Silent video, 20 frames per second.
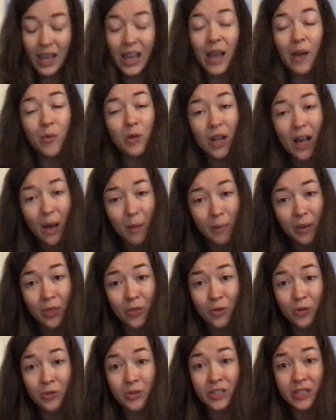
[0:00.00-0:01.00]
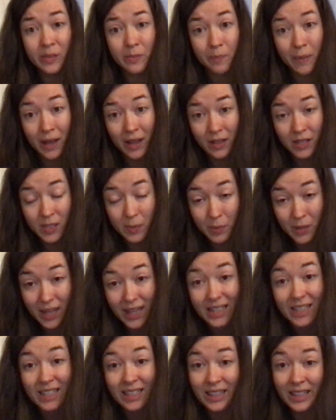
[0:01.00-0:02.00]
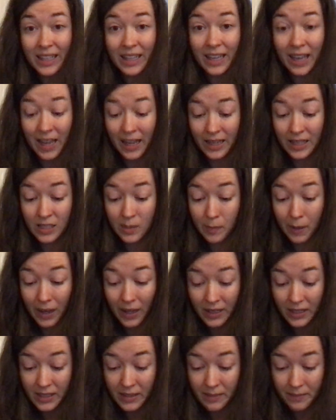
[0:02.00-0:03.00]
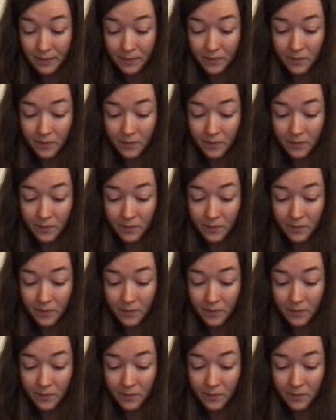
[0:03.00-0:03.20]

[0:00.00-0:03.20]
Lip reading: It will help me through splendidly, I expect.